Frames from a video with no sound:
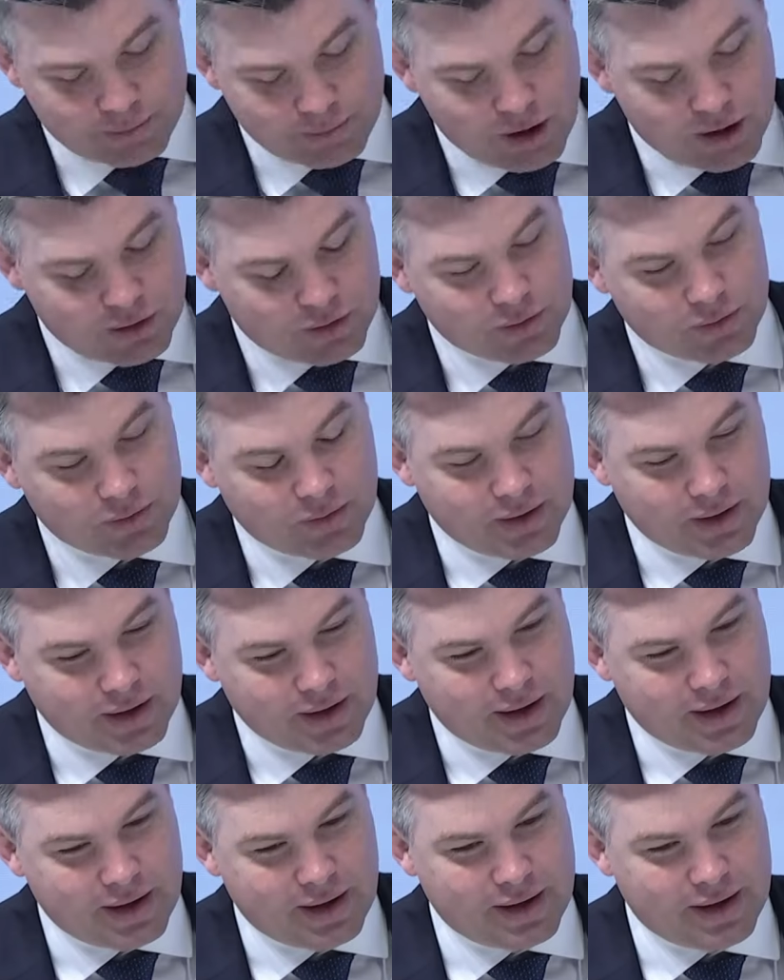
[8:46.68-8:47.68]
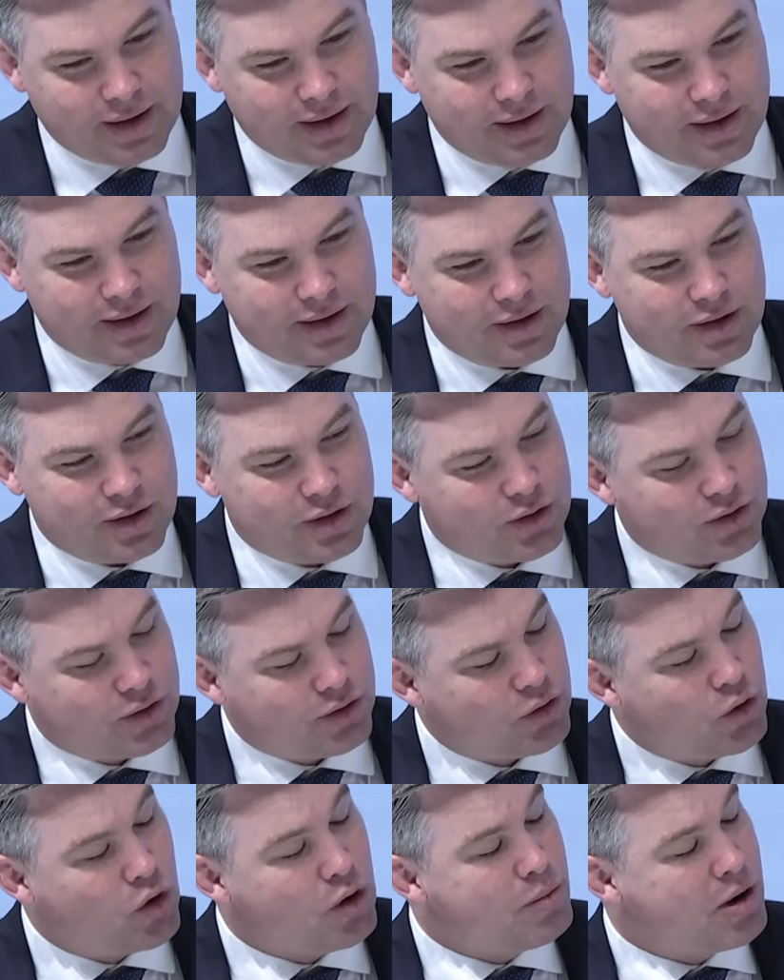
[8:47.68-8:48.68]
Michael,
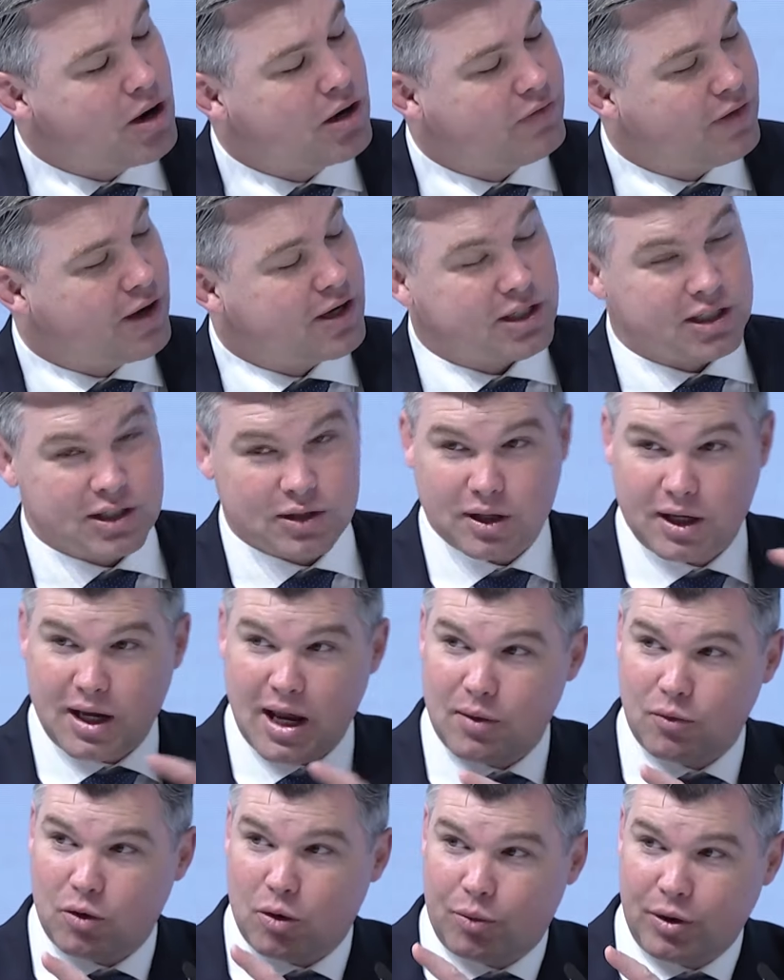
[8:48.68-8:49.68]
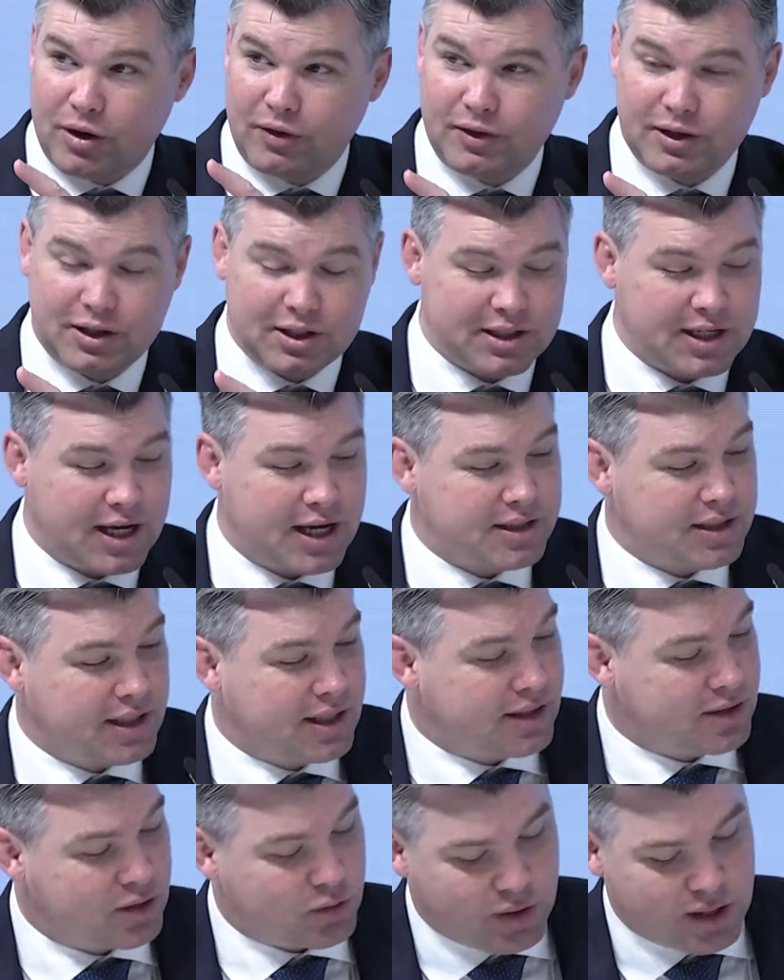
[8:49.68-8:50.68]
your motivations, again, we were briefly
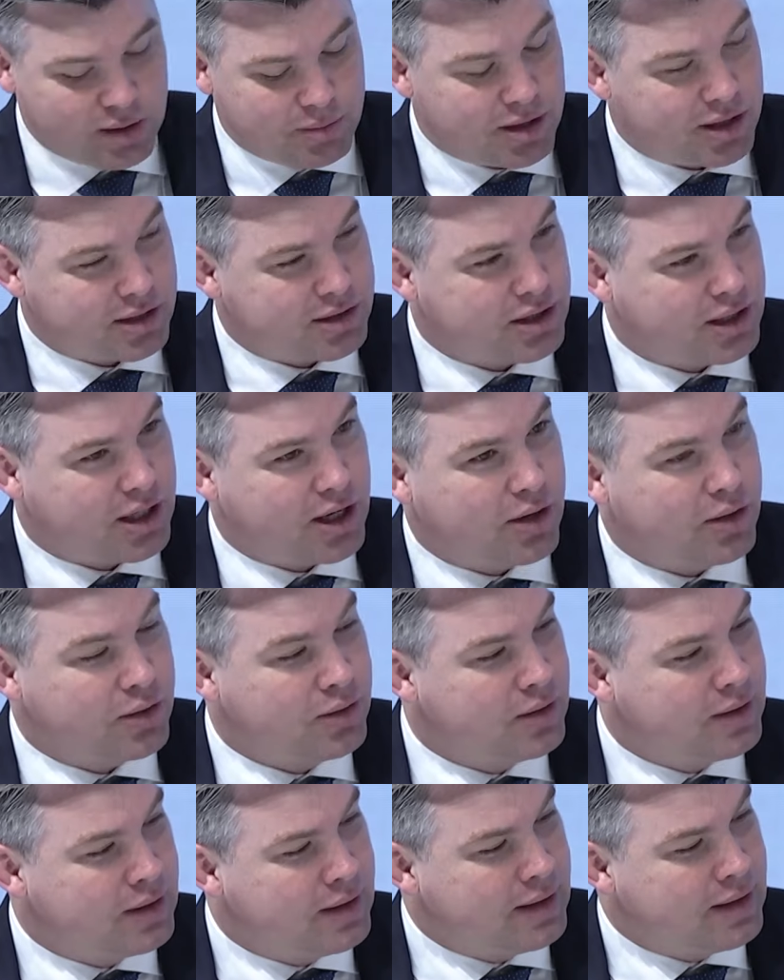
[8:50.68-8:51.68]
discussing 20 minutes ago.